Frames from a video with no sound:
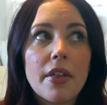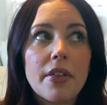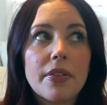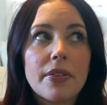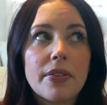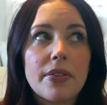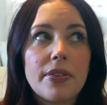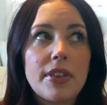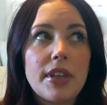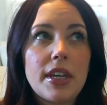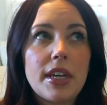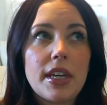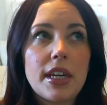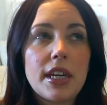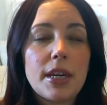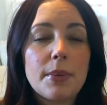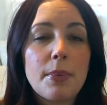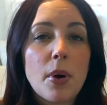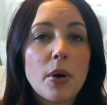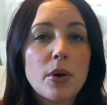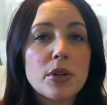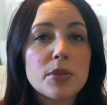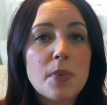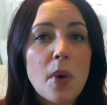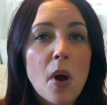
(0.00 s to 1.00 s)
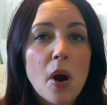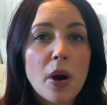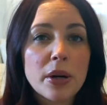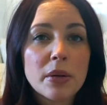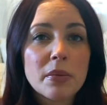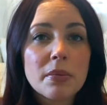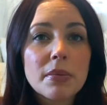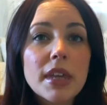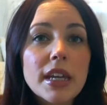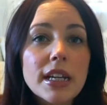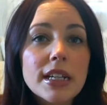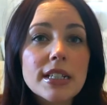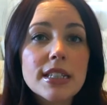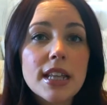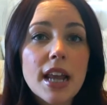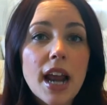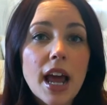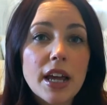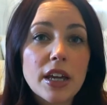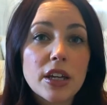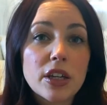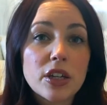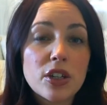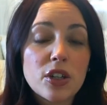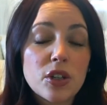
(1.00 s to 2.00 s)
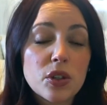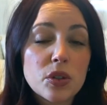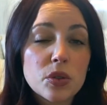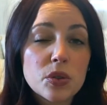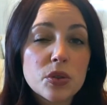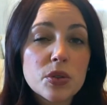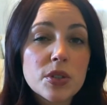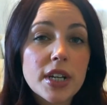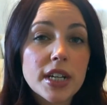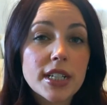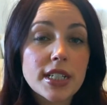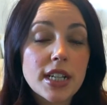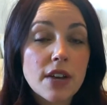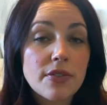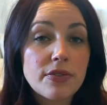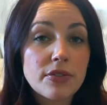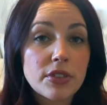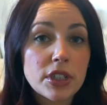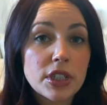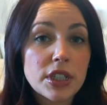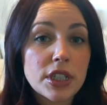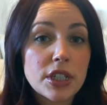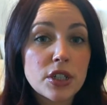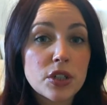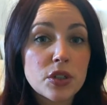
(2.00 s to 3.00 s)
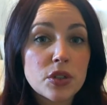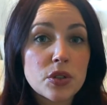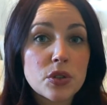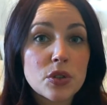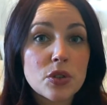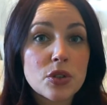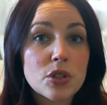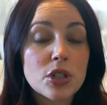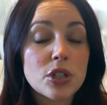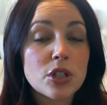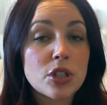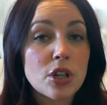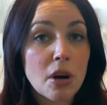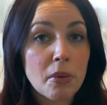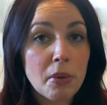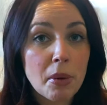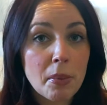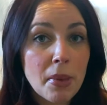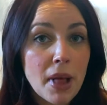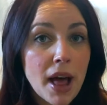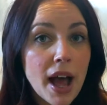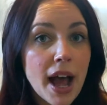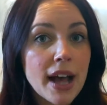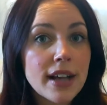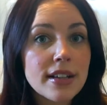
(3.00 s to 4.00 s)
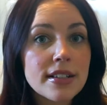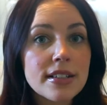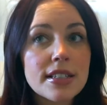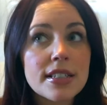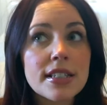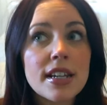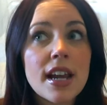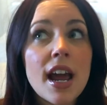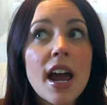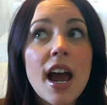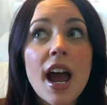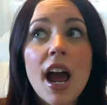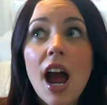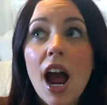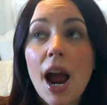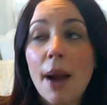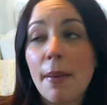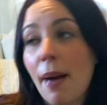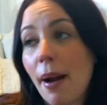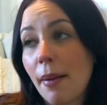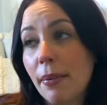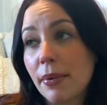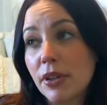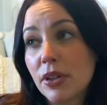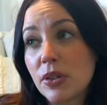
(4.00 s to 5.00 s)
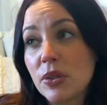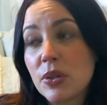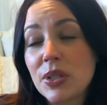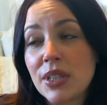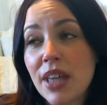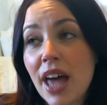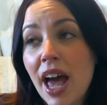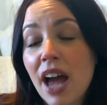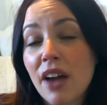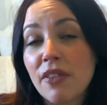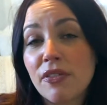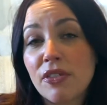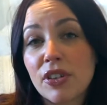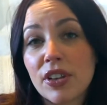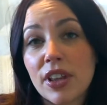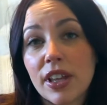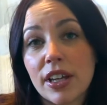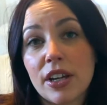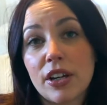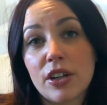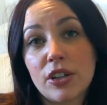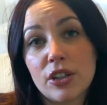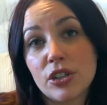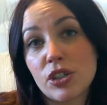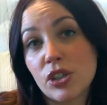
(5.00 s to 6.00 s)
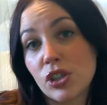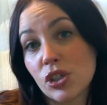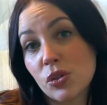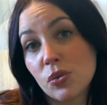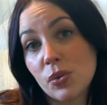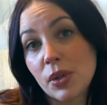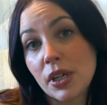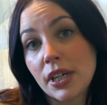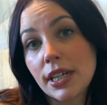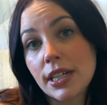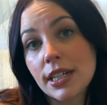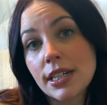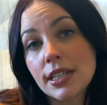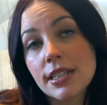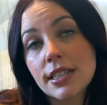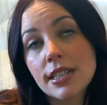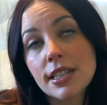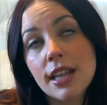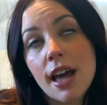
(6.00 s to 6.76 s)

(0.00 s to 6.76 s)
The postpartum things that I definitely used the Dermaplast. I probably used that for like a good 2 weeks.